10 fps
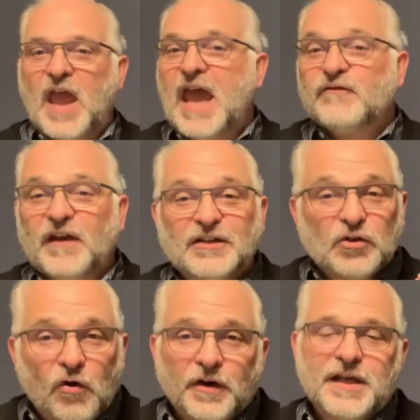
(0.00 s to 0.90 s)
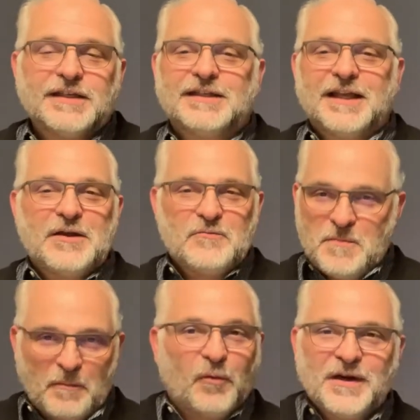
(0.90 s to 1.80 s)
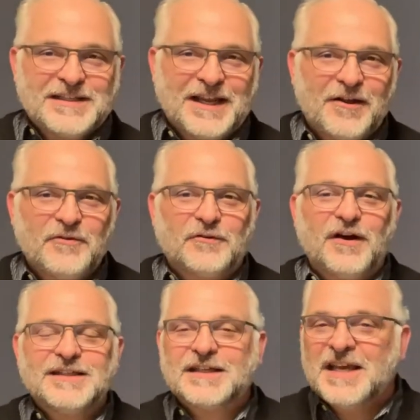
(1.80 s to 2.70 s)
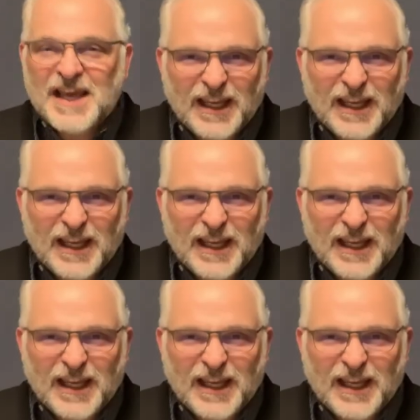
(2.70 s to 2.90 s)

and victoriously. Remember what he said on the cross?